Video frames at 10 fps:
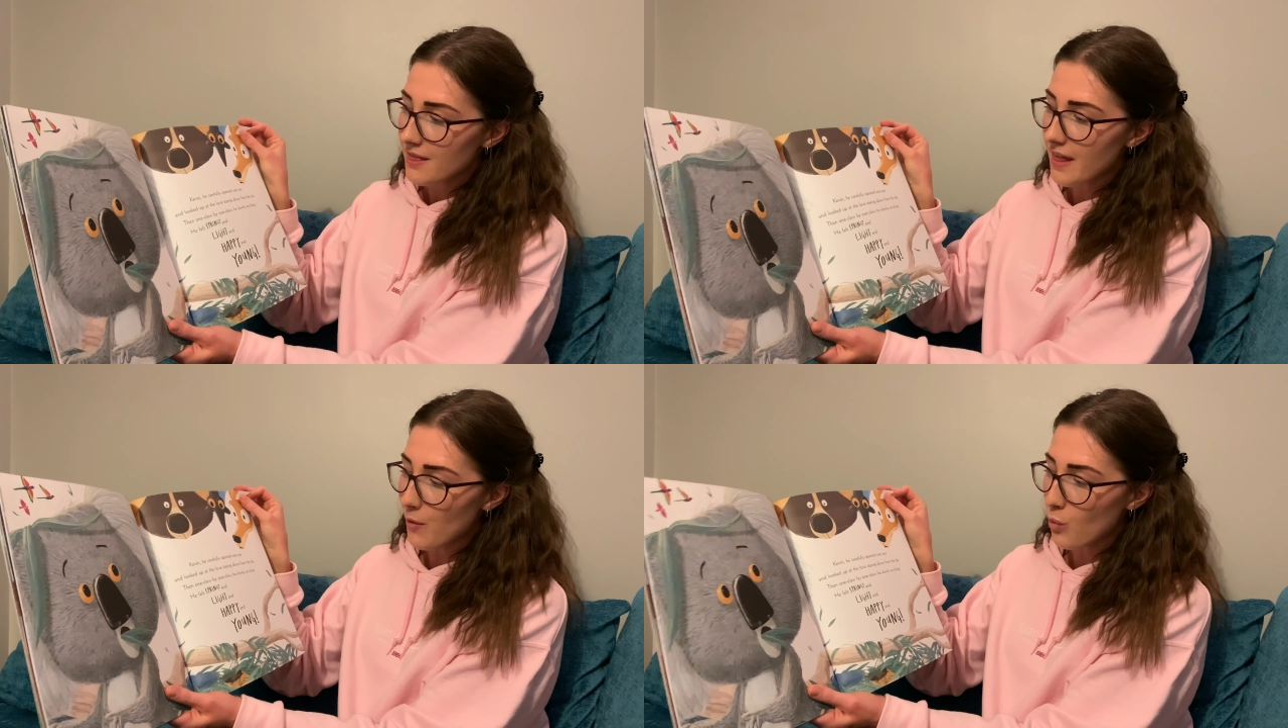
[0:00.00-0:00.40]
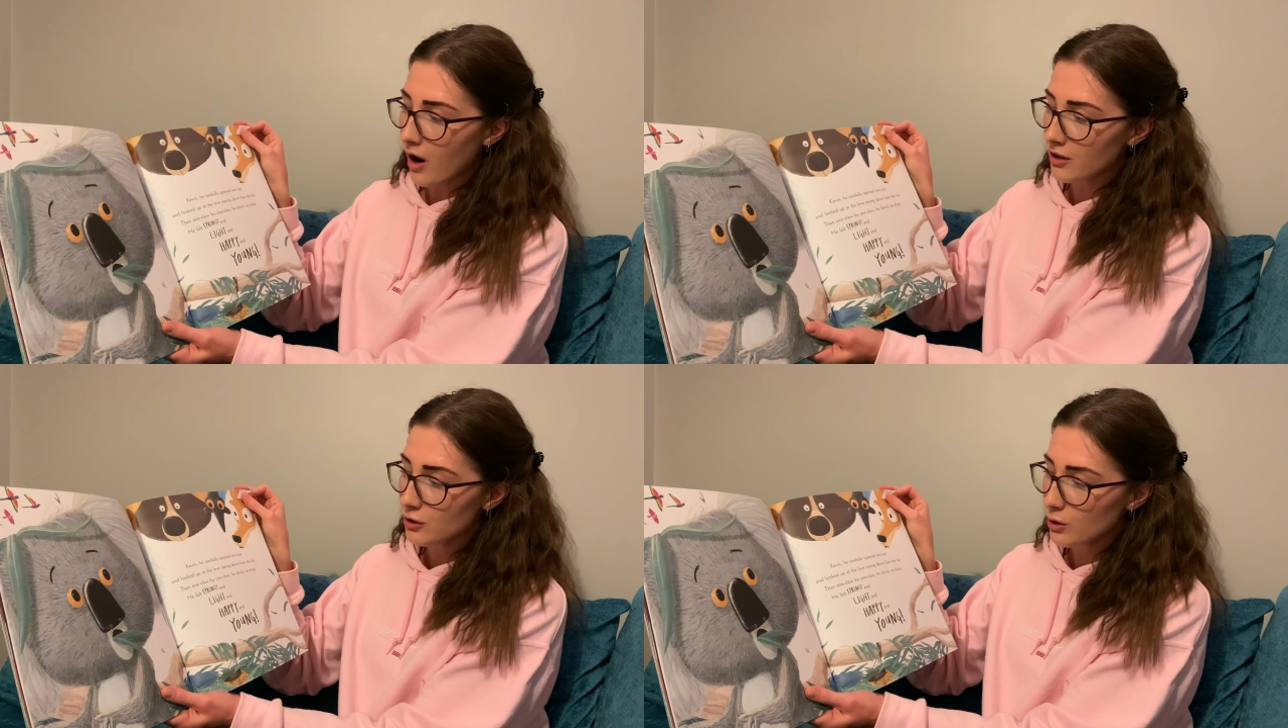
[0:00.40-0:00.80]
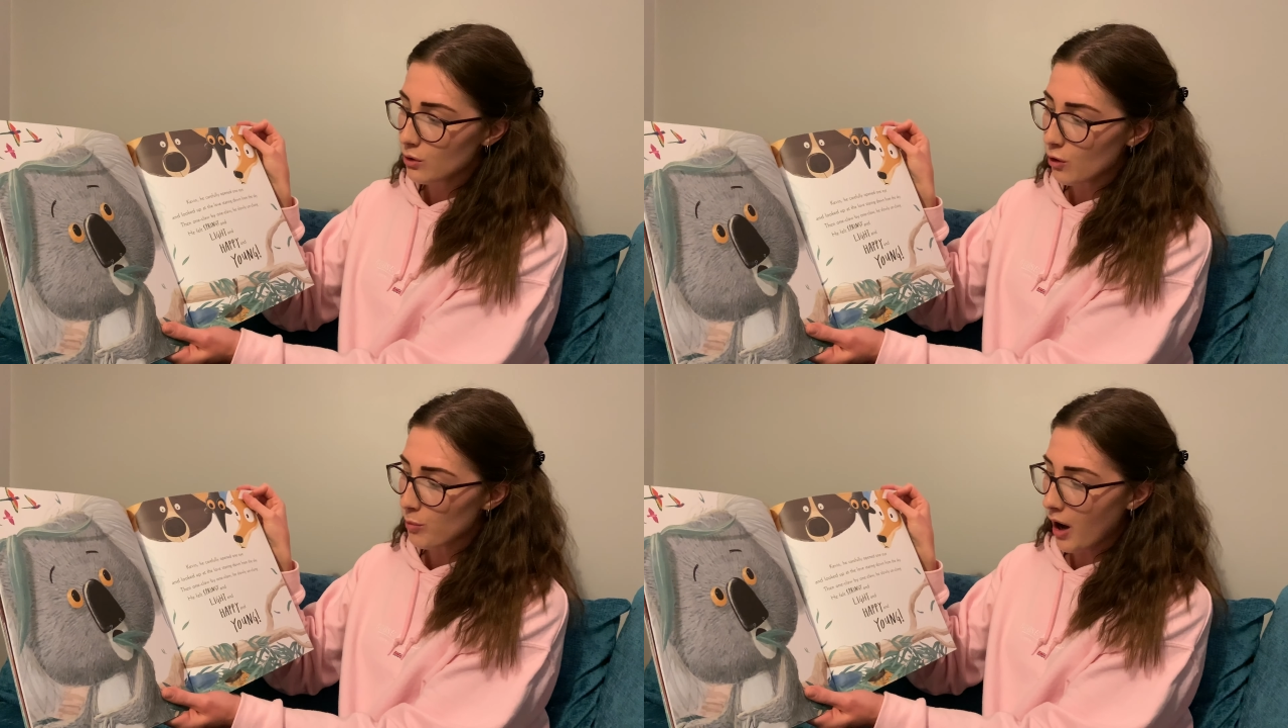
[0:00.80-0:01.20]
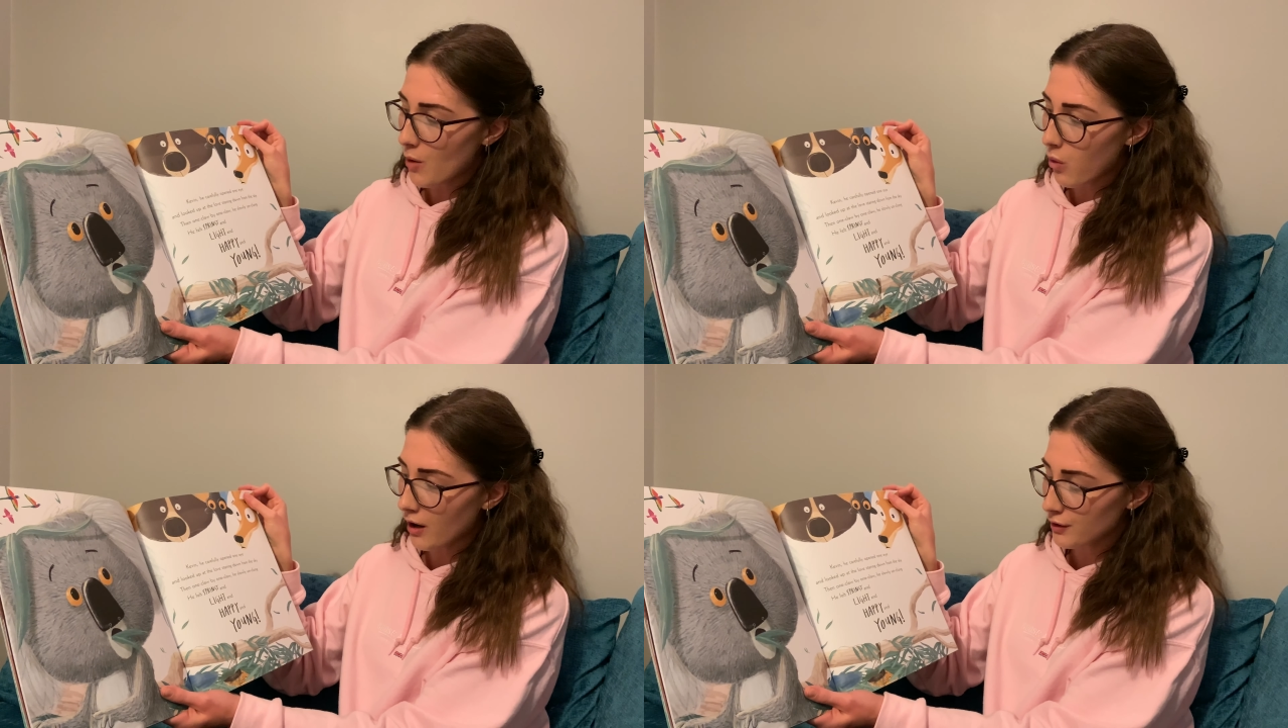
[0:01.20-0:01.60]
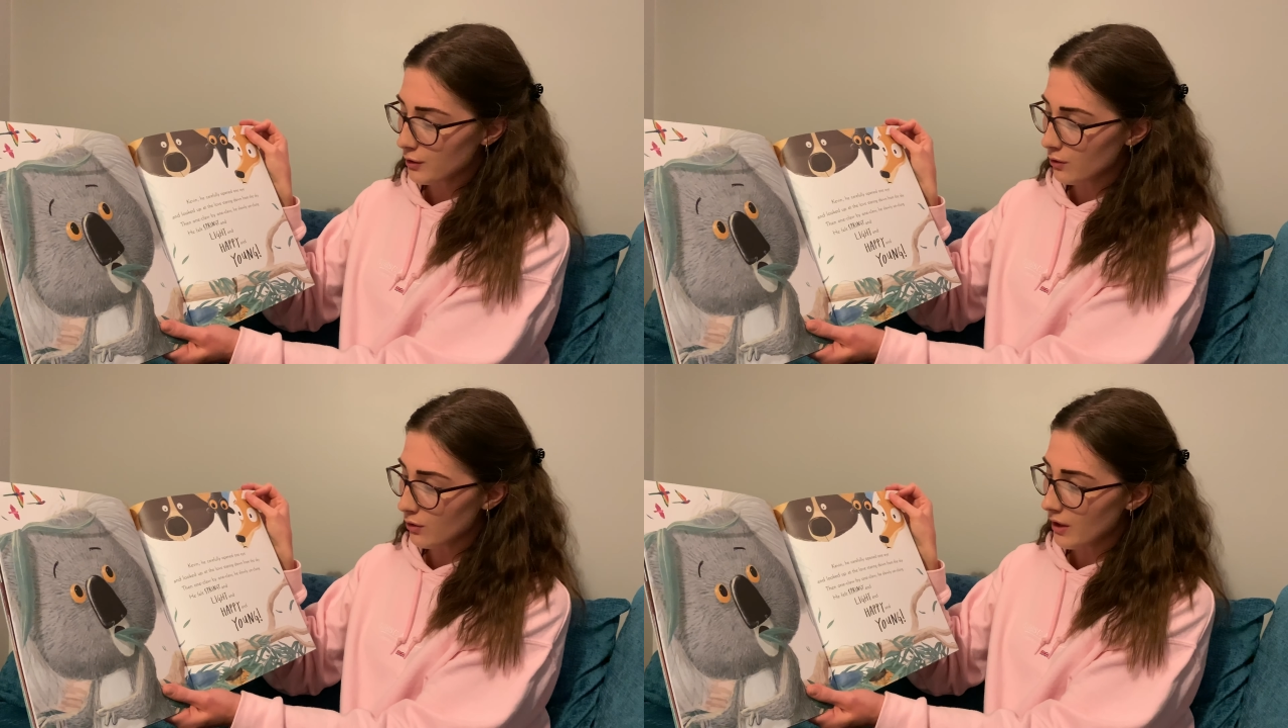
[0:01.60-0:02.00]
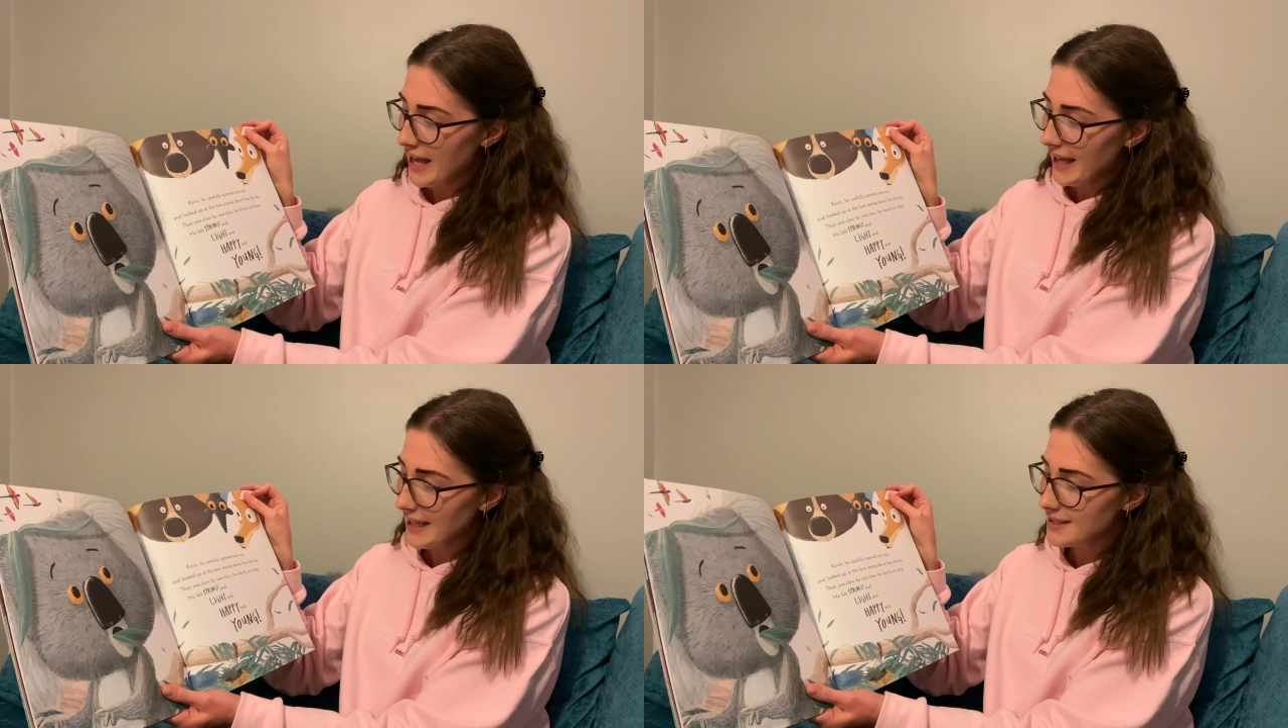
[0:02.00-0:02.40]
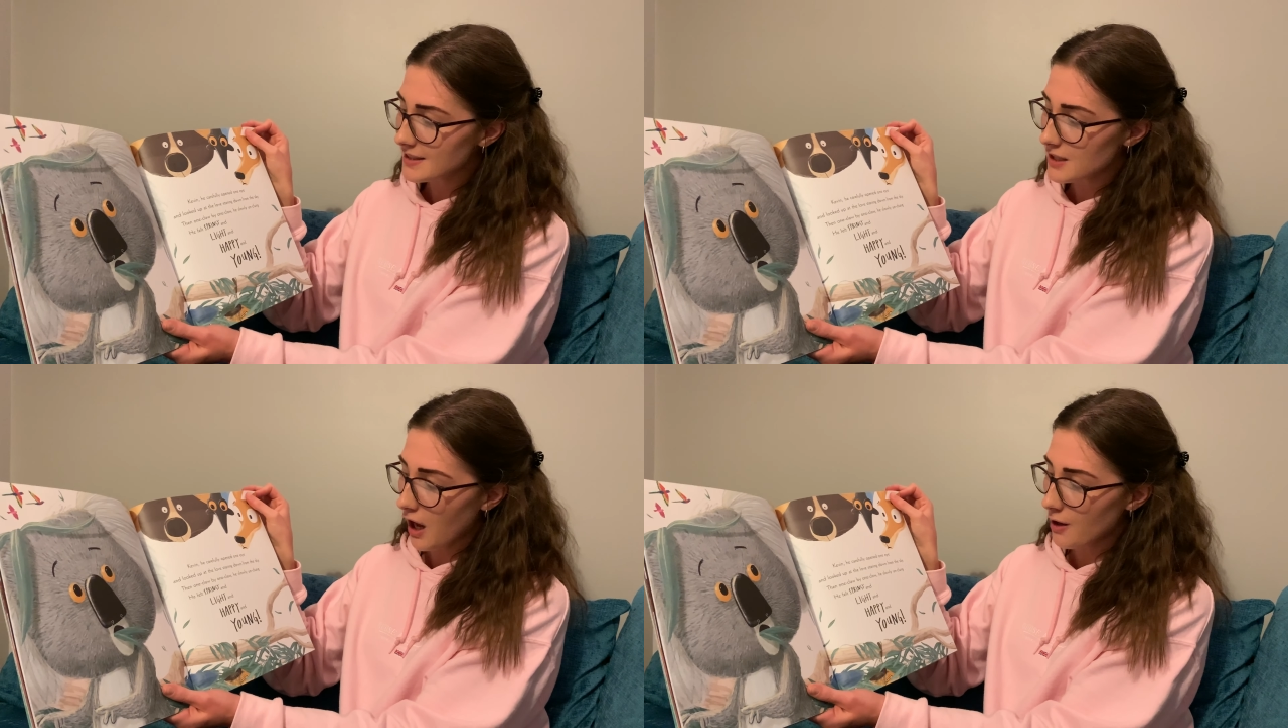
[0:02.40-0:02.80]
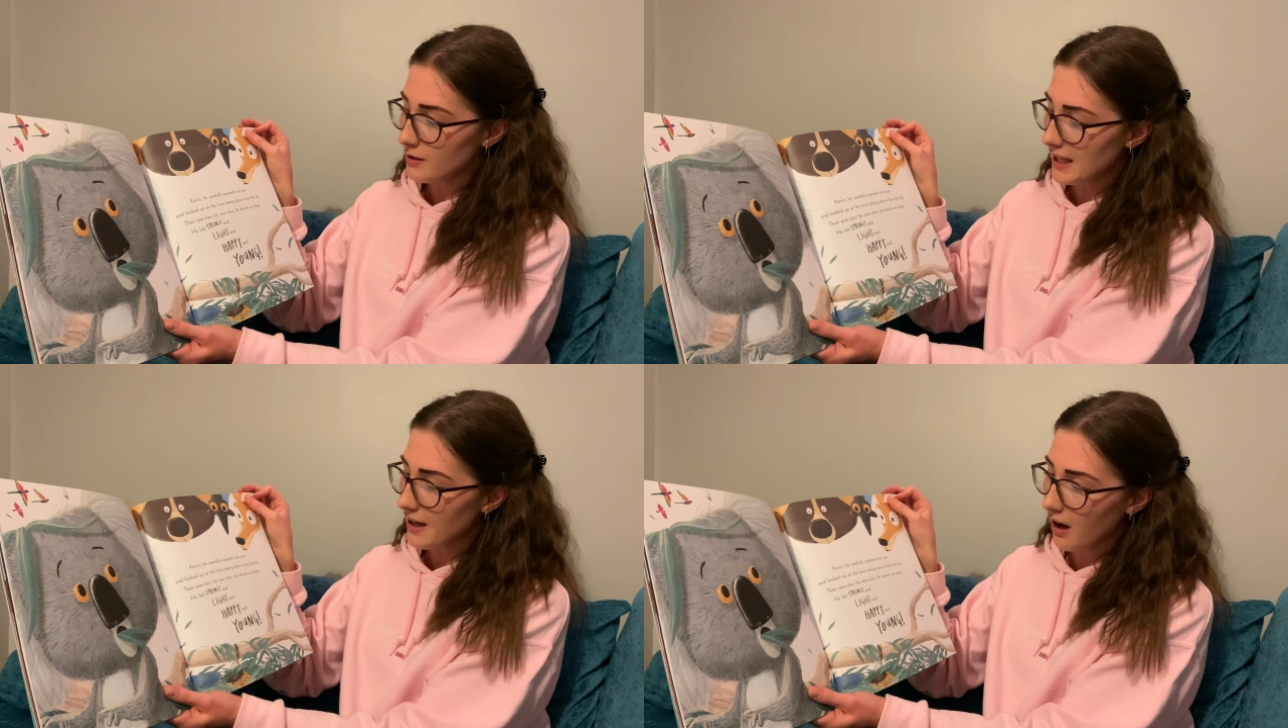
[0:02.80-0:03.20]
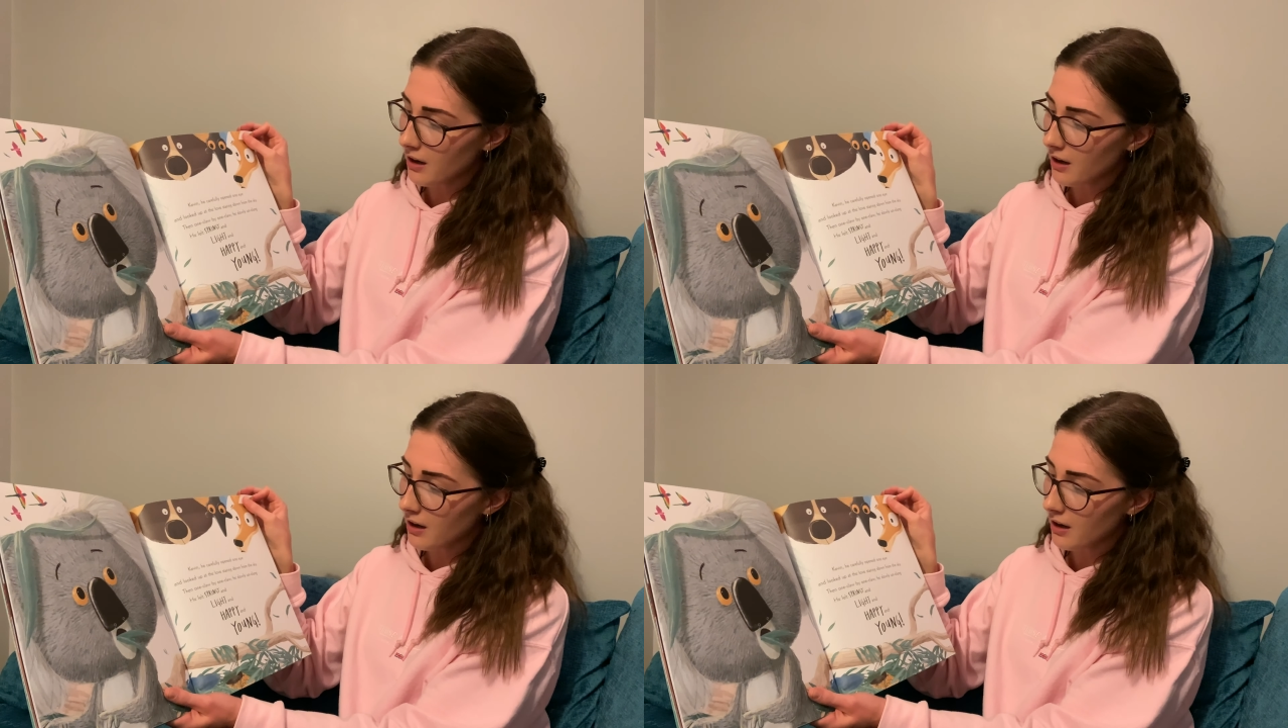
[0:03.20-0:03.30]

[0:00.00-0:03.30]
Then one claw by one claw he slowly